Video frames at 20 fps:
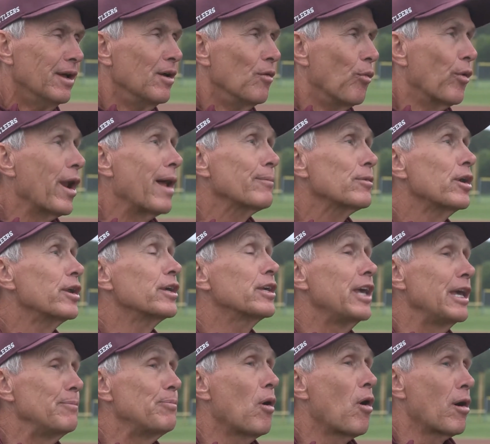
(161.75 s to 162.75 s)
What I'm going to
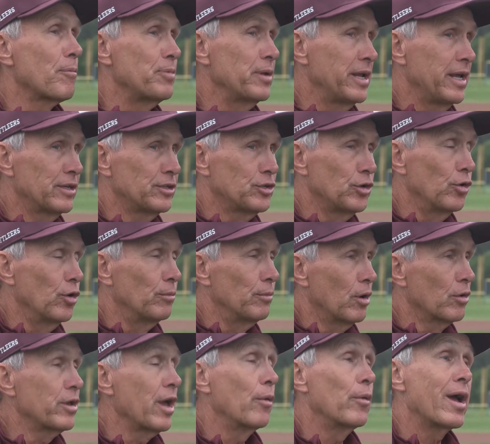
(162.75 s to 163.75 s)
keep harping into them,
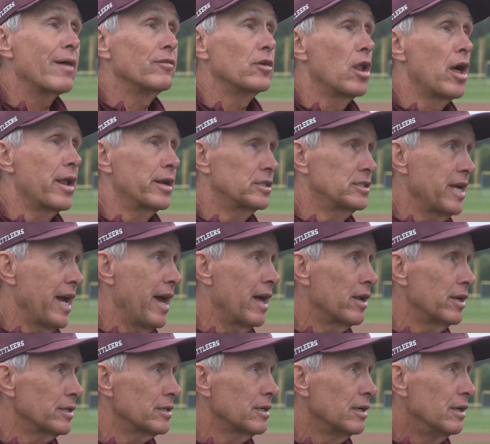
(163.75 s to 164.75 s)
okay, we have a lot of
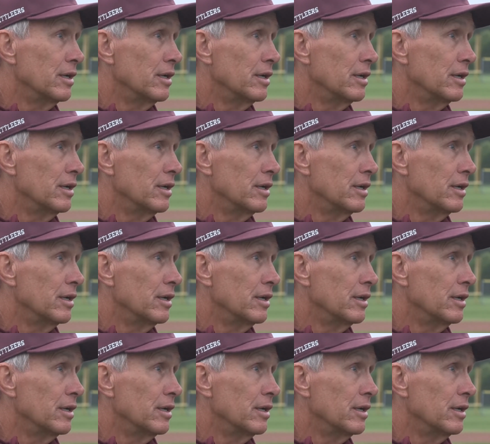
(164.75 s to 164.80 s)
talent,